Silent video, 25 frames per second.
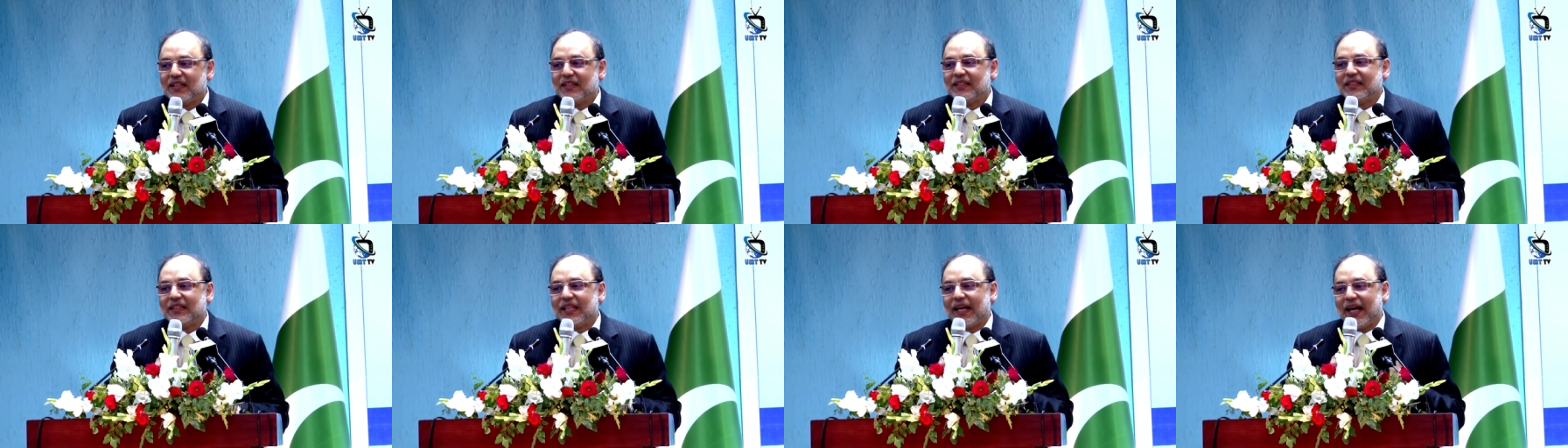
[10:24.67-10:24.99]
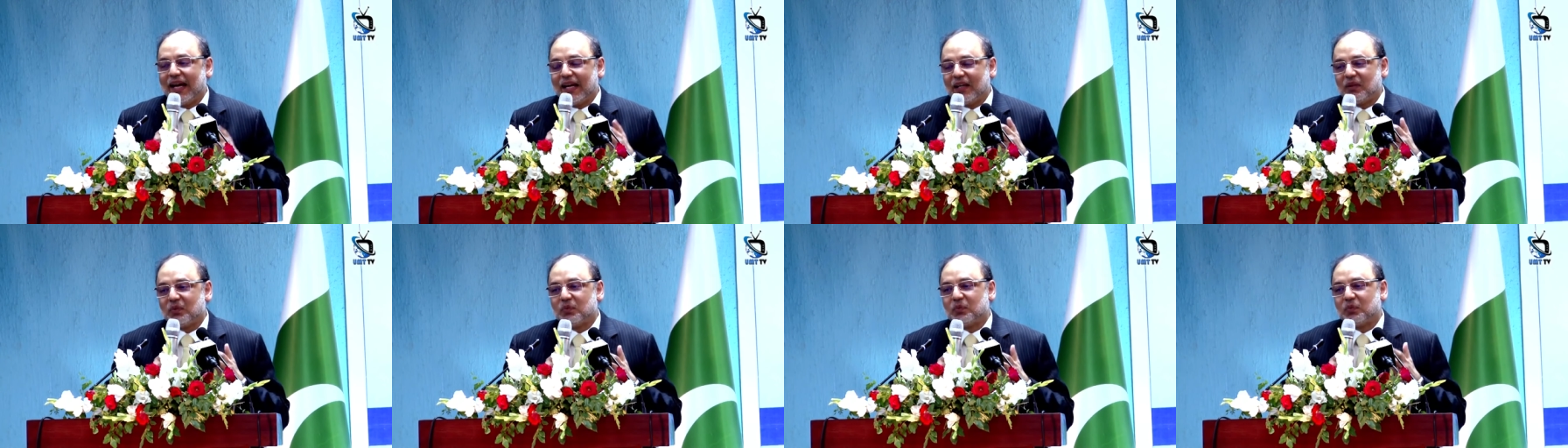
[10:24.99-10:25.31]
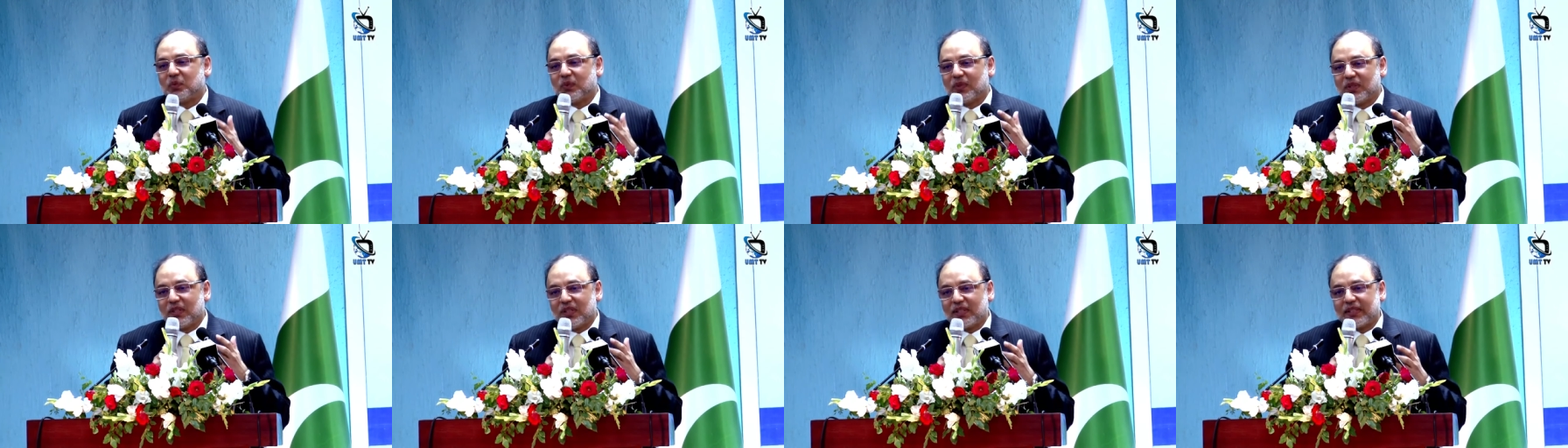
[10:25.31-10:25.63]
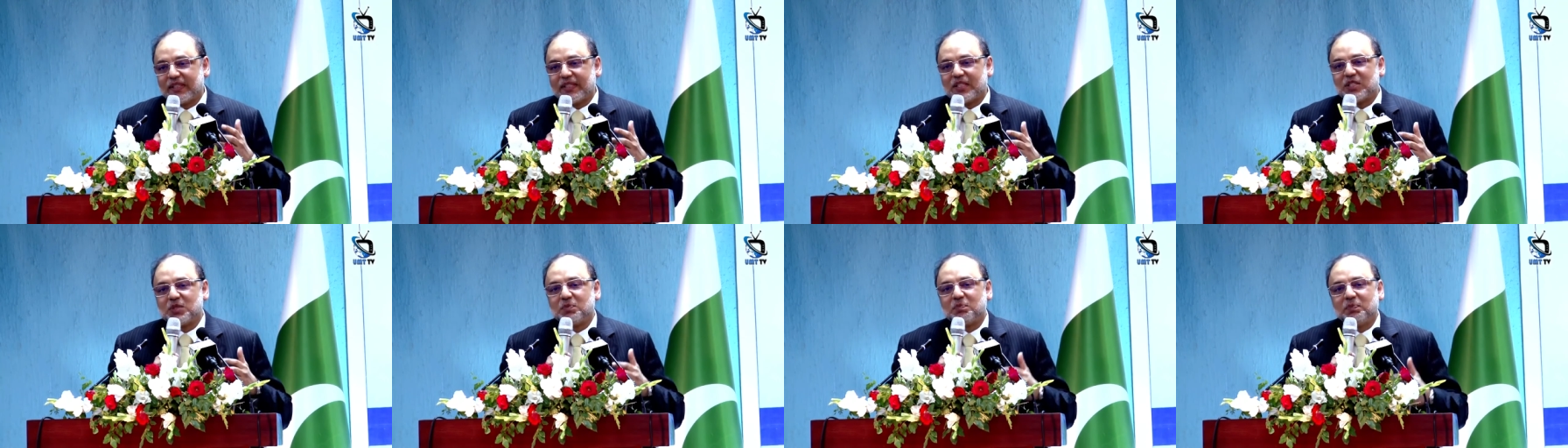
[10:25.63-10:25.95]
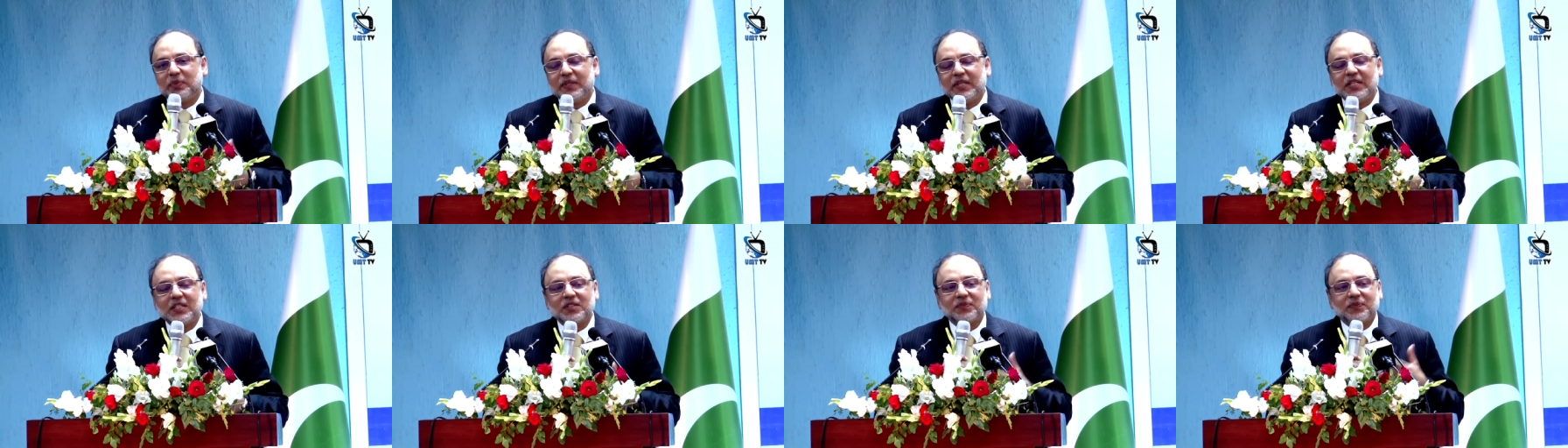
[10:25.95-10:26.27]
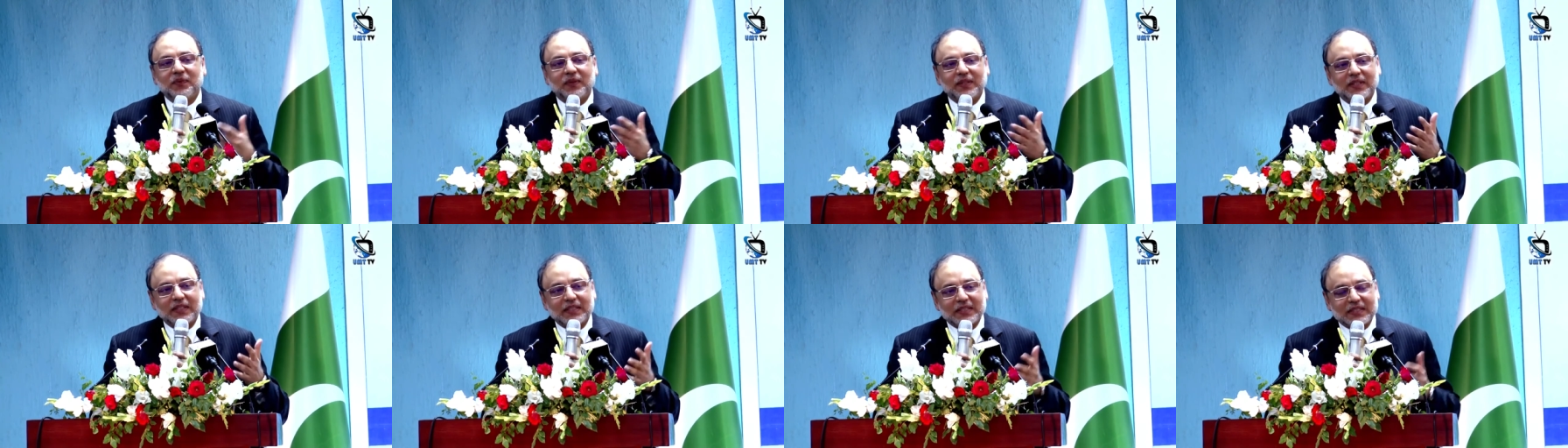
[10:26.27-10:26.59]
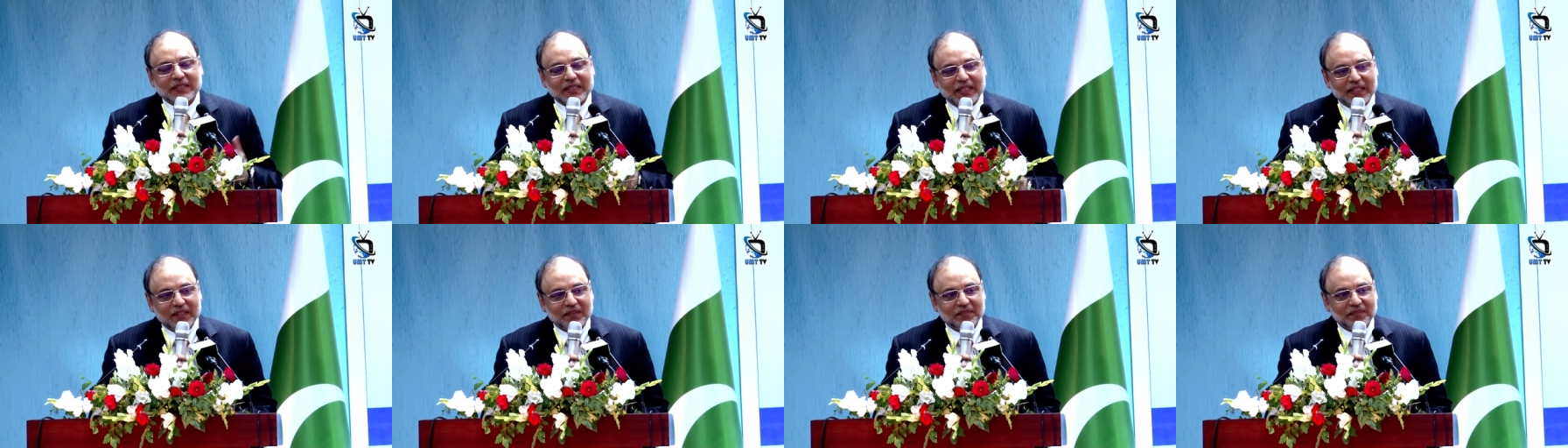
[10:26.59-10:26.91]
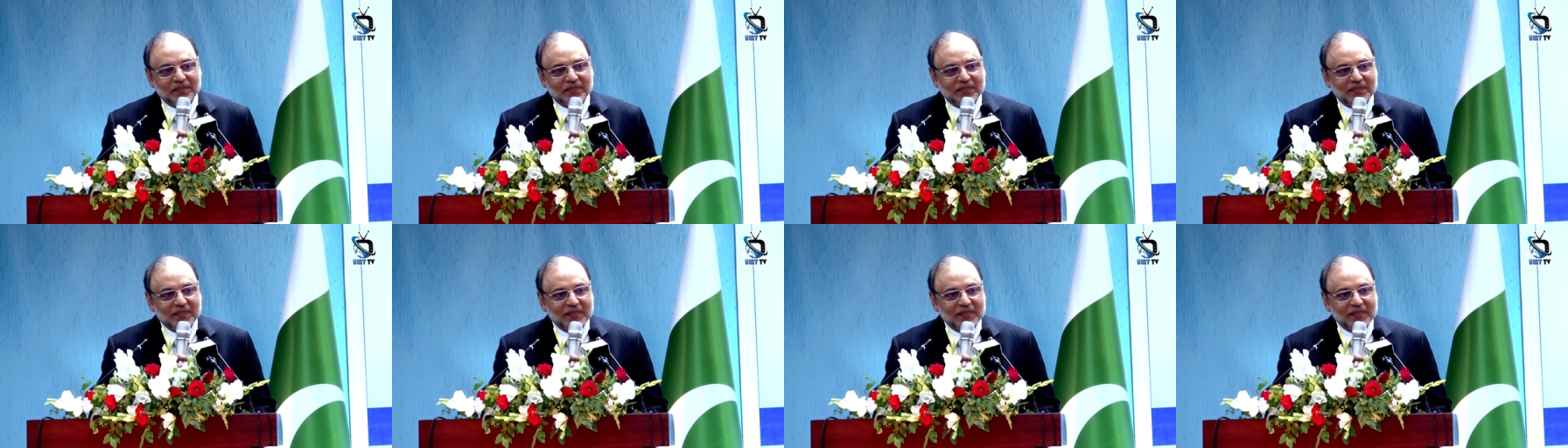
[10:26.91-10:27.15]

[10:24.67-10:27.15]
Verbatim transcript: that work speaks for itself